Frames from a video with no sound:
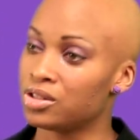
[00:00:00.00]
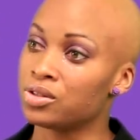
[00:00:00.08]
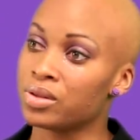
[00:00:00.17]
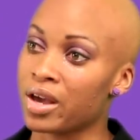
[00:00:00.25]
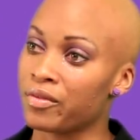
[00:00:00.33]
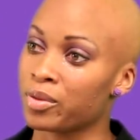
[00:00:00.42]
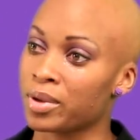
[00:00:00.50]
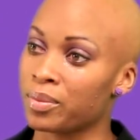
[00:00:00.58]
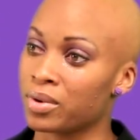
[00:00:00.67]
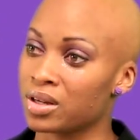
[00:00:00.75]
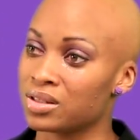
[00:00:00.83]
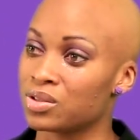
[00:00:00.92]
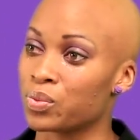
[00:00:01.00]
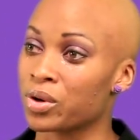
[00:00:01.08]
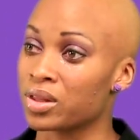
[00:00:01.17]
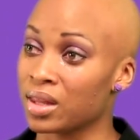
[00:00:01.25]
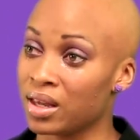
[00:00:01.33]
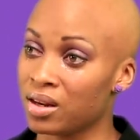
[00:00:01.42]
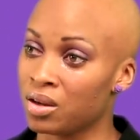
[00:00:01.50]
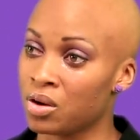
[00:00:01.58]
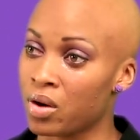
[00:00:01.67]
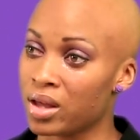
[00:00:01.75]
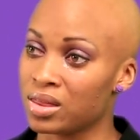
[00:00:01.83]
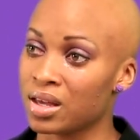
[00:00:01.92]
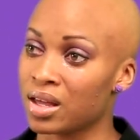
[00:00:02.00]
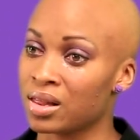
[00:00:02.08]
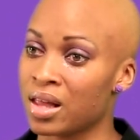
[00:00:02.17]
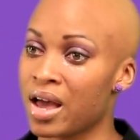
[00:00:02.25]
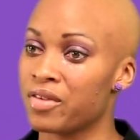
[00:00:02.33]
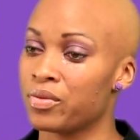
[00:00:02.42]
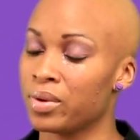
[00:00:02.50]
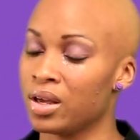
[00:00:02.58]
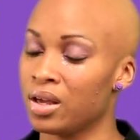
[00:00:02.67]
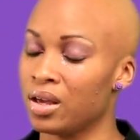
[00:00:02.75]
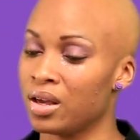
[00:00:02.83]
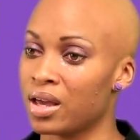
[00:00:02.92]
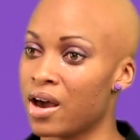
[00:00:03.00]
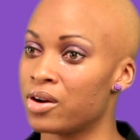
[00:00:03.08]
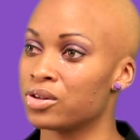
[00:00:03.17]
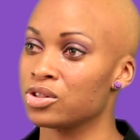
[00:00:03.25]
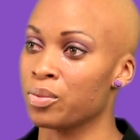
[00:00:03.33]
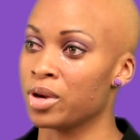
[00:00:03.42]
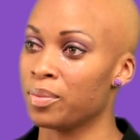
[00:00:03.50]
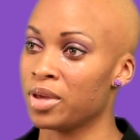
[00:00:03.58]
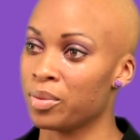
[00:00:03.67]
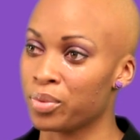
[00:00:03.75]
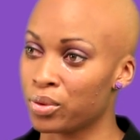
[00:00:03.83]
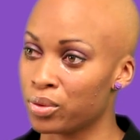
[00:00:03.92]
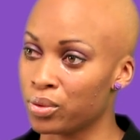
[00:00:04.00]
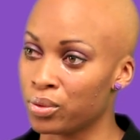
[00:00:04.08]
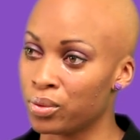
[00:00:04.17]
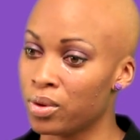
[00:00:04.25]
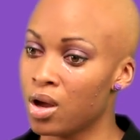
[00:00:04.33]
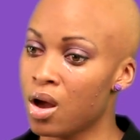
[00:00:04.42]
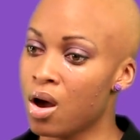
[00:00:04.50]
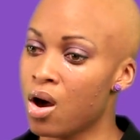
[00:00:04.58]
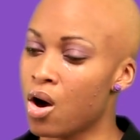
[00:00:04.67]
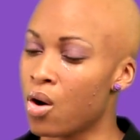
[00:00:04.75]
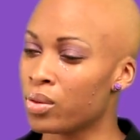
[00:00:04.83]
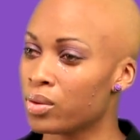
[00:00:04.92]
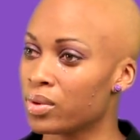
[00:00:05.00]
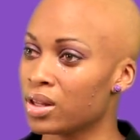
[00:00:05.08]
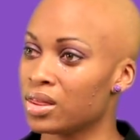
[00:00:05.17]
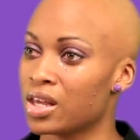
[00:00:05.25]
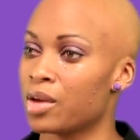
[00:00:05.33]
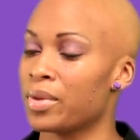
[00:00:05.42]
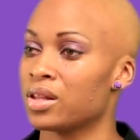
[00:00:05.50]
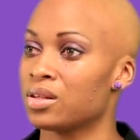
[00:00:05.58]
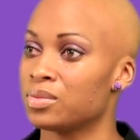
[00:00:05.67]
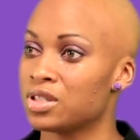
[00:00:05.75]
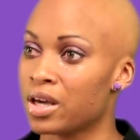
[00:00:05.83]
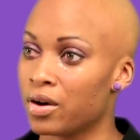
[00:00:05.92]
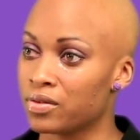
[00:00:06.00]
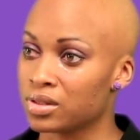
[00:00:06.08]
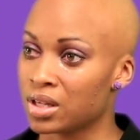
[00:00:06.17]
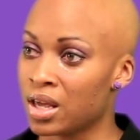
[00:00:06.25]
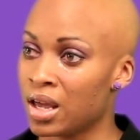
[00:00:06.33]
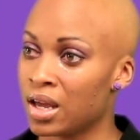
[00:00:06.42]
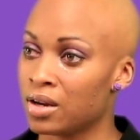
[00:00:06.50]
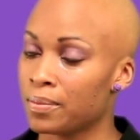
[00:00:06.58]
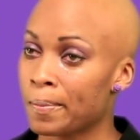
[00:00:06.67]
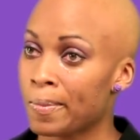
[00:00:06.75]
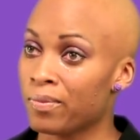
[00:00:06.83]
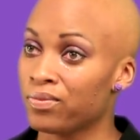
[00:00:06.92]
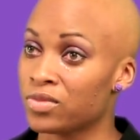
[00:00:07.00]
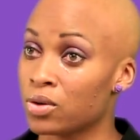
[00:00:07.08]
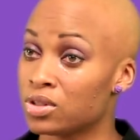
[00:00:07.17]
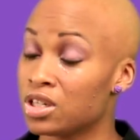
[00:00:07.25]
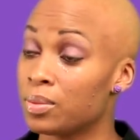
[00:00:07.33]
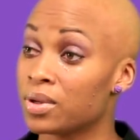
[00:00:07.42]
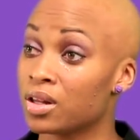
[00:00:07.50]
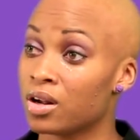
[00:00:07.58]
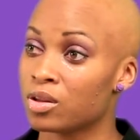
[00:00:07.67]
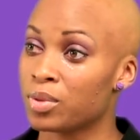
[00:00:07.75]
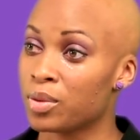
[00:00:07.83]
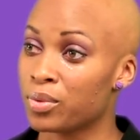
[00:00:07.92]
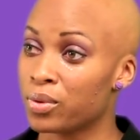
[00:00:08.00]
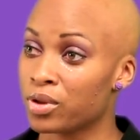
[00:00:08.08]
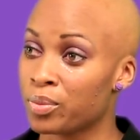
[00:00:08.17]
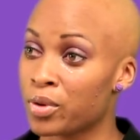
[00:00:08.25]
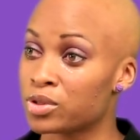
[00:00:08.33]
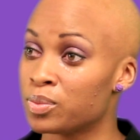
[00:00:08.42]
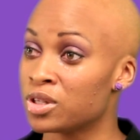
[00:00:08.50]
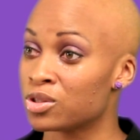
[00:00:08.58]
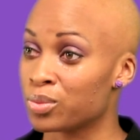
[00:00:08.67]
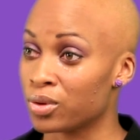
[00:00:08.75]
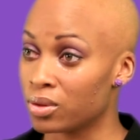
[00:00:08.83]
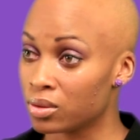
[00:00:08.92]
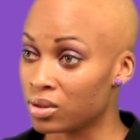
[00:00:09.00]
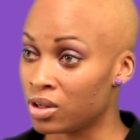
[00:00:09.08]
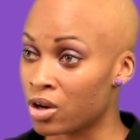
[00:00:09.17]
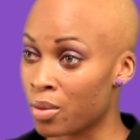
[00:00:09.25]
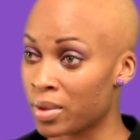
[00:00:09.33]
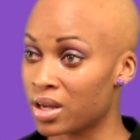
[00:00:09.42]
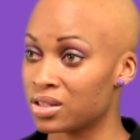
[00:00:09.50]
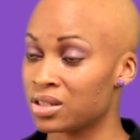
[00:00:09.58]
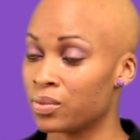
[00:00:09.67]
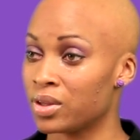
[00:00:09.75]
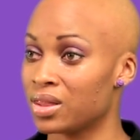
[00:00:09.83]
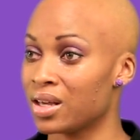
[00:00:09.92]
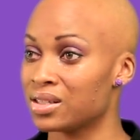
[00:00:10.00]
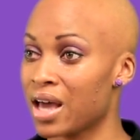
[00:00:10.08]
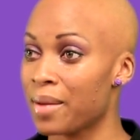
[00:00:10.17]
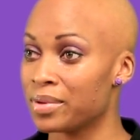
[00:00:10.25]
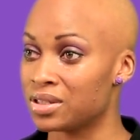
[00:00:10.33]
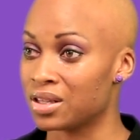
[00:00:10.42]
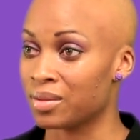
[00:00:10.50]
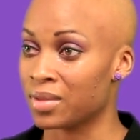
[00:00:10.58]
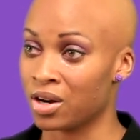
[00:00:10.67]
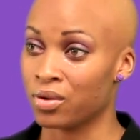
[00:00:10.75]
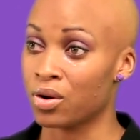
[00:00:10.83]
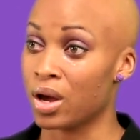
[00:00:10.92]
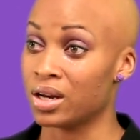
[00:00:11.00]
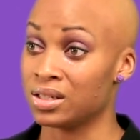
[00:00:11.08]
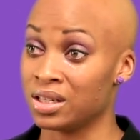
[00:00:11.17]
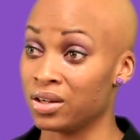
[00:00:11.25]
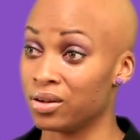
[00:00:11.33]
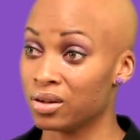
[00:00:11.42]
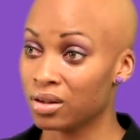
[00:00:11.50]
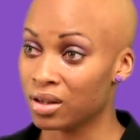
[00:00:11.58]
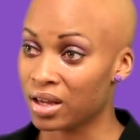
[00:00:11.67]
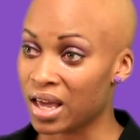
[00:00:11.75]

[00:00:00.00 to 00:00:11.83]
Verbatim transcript: to do that for people because it's worth it. You know, I think in life we encounter so many people who only really think about themselves and those typically are the people who are the most miserable, you know, because then when things happen to them, they don't know how to deal.